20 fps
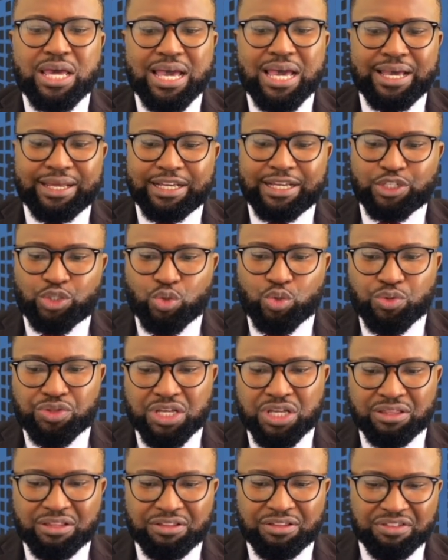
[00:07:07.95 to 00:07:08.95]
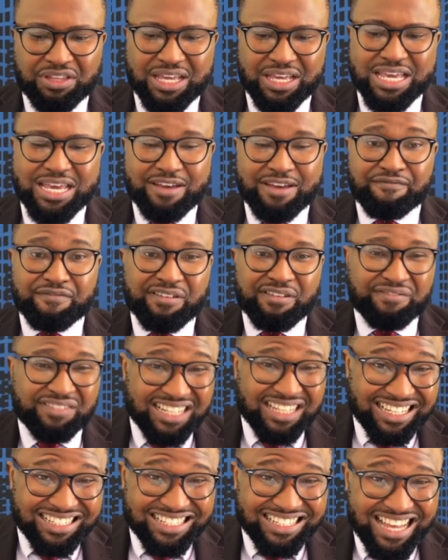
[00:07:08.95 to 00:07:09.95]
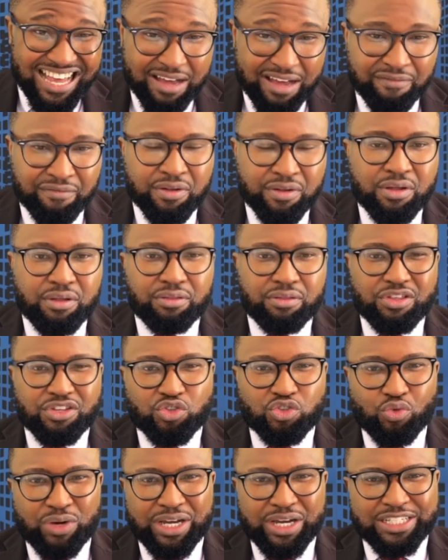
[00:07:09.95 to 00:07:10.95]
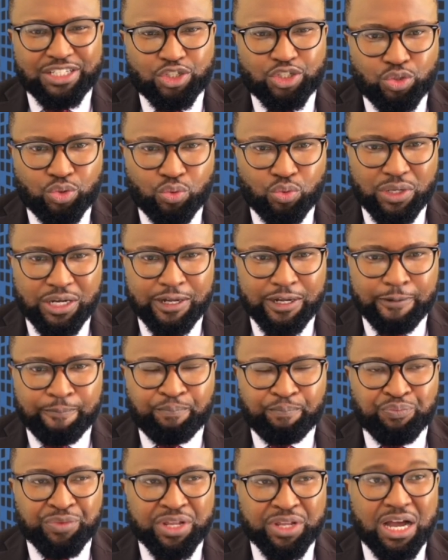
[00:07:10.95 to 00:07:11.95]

And I do think that the EFF does have this right to,